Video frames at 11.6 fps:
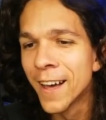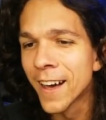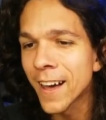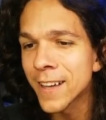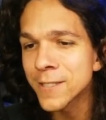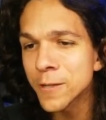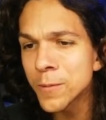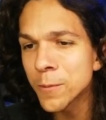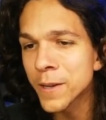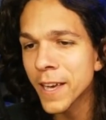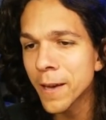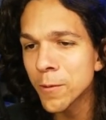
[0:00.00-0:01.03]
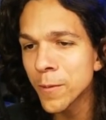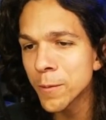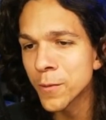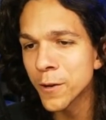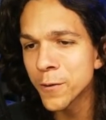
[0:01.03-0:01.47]
uh, somebody became a
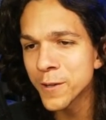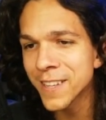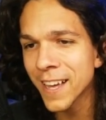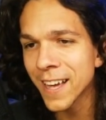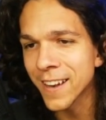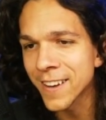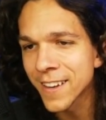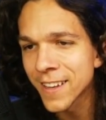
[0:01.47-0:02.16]
member. Who is that?